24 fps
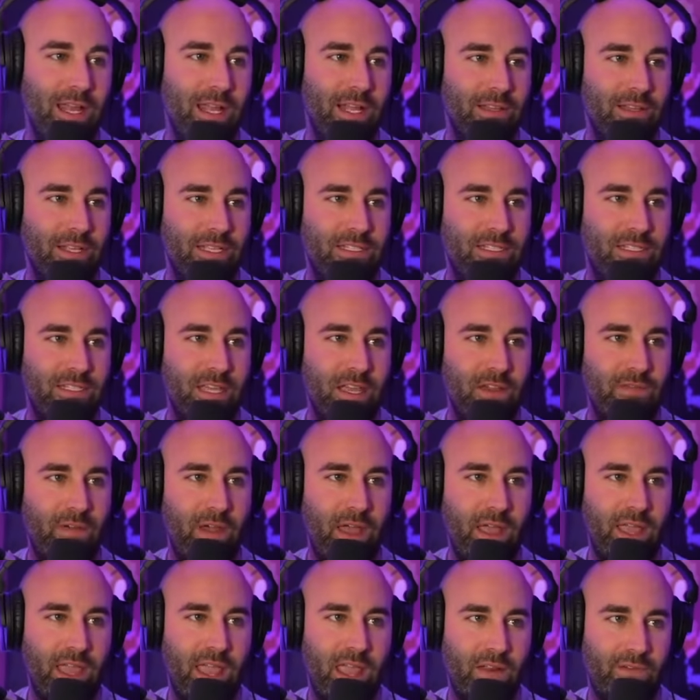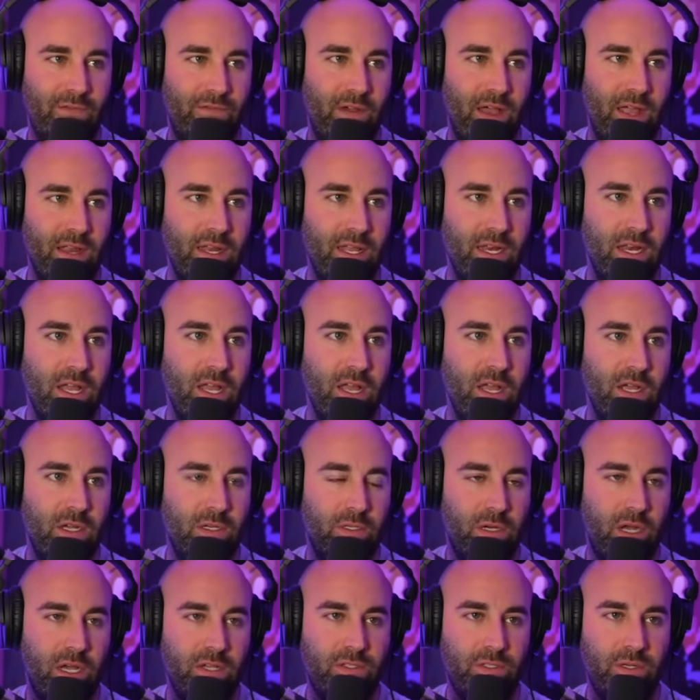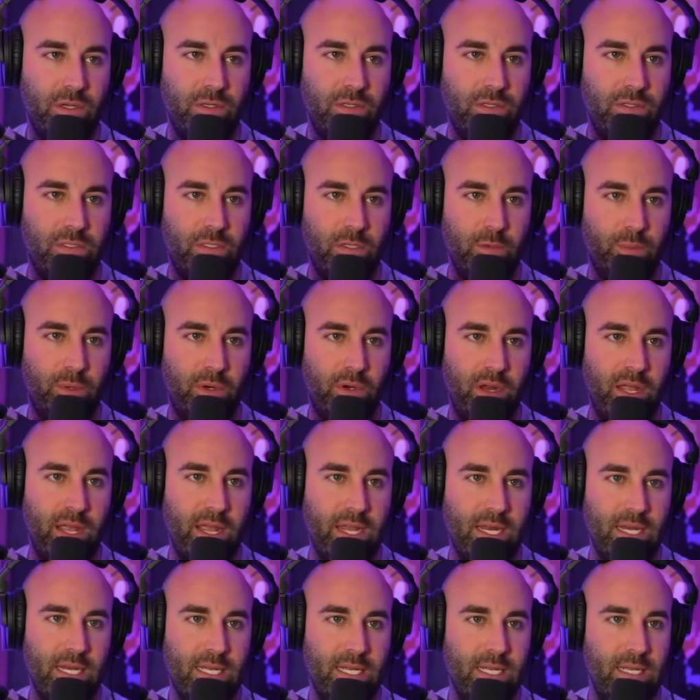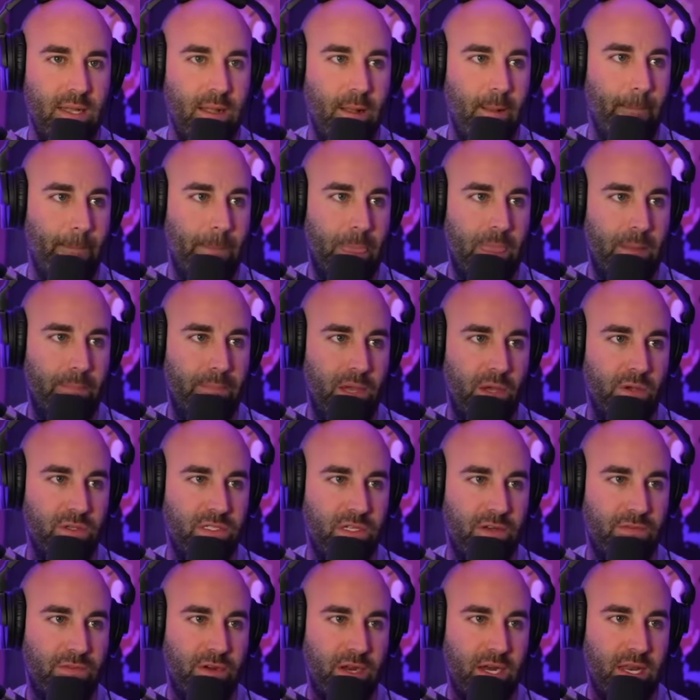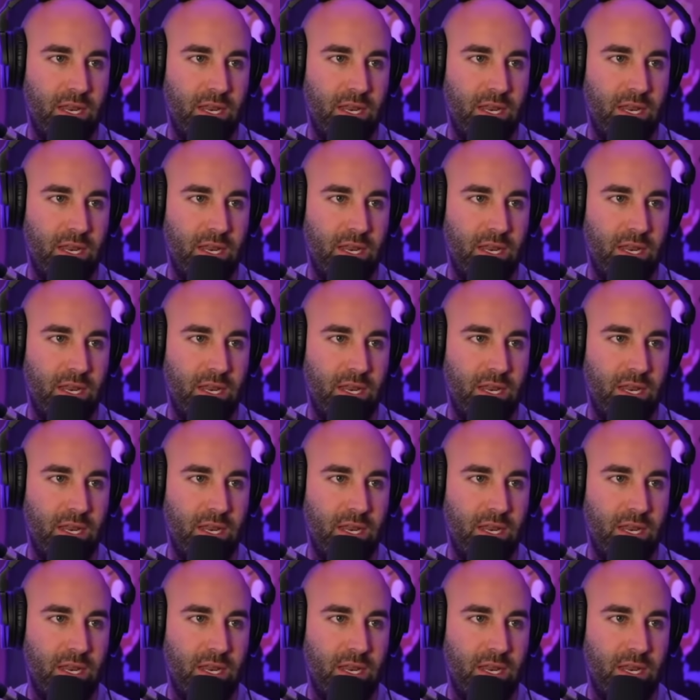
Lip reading: Let's see if I can't find it. Crossroads Super 8, post on Friday.